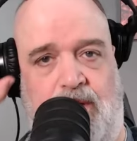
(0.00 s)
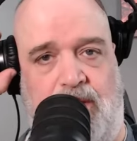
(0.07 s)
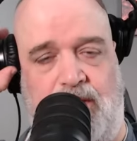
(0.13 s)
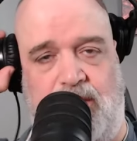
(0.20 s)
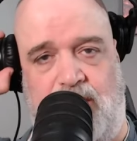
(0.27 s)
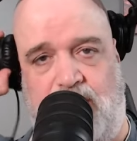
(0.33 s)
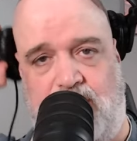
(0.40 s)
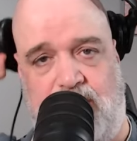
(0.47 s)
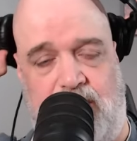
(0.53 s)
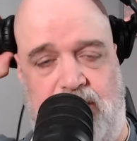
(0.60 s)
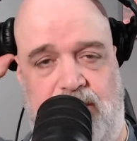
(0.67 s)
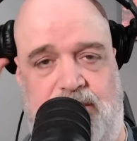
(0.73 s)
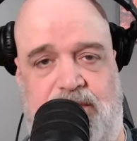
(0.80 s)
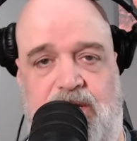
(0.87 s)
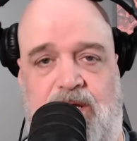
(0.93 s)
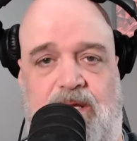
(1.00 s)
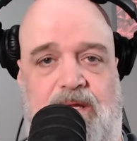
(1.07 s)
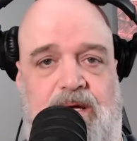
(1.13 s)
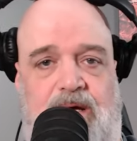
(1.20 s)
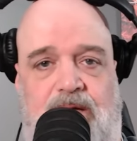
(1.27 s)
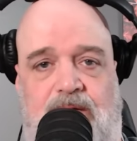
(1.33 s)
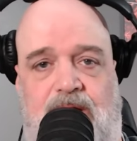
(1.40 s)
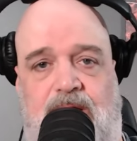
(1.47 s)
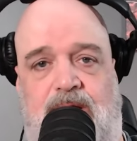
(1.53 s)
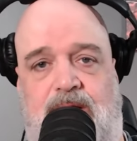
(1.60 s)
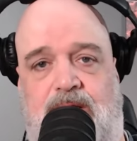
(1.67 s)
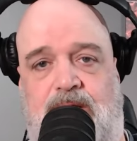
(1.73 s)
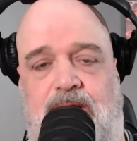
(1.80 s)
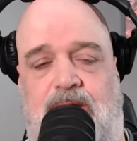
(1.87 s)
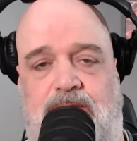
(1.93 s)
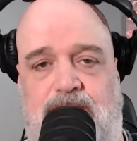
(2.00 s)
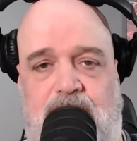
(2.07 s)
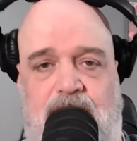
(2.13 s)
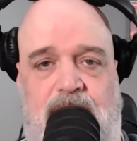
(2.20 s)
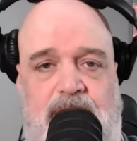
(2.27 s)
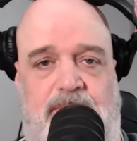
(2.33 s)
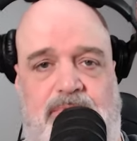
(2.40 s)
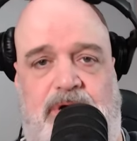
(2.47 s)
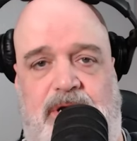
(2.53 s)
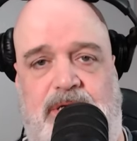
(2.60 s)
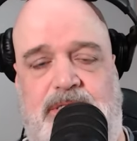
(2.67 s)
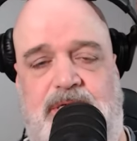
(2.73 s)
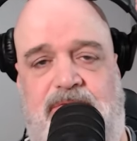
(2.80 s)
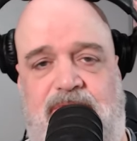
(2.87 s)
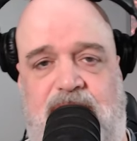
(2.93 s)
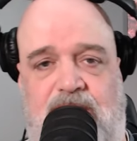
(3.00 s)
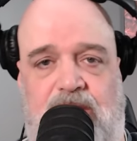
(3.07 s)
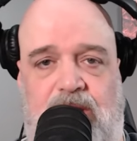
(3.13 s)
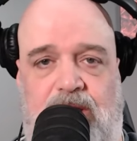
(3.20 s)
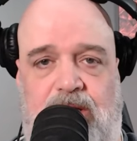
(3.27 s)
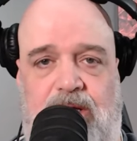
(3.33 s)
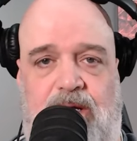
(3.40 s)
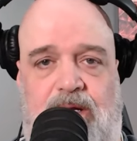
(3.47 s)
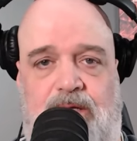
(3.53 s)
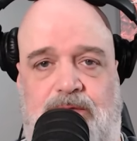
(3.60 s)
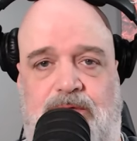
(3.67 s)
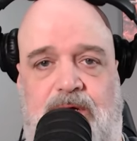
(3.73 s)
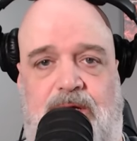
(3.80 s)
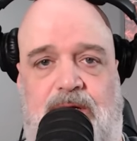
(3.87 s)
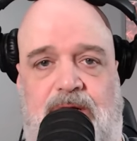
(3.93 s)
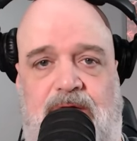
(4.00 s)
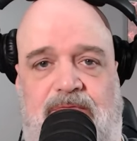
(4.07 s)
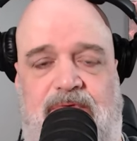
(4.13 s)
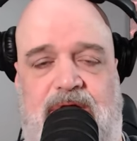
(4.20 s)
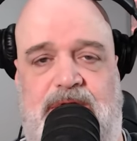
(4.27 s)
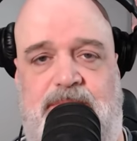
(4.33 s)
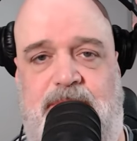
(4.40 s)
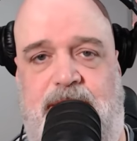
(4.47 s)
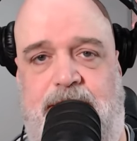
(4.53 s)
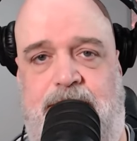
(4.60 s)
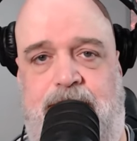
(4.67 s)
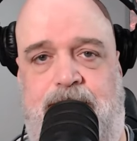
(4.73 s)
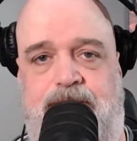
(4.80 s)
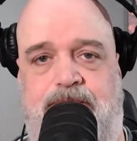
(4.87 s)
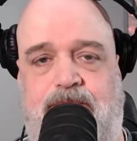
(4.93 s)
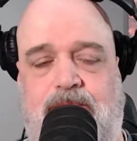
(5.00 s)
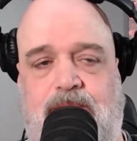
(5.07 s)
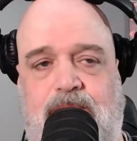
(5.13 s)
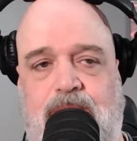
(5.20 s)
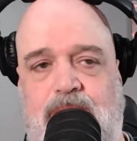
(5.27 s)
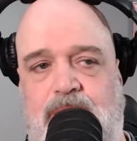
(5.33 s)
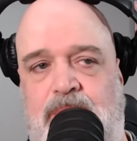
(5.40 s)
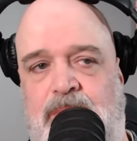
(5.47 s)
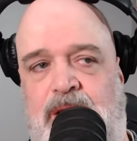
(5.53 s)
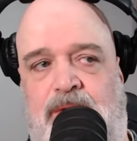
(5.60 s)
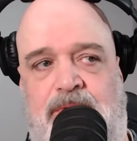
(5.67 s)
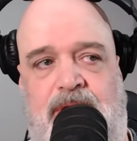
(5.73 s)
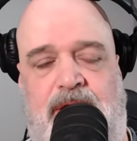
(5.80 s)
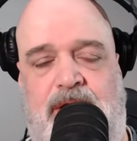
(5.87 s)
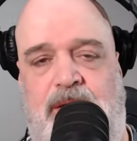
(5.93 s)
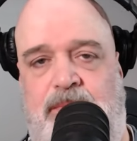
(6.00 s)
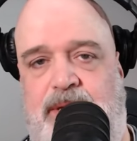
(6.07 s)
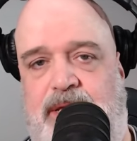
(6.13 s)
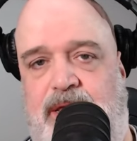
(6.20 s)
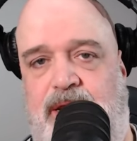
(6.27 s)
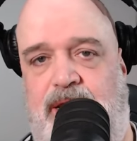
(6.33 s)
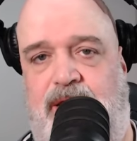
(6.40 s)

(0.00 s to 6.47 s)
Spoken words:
And you need to understand that, right? Drain on productivity and a drain on investment. Now, we're not going to be getting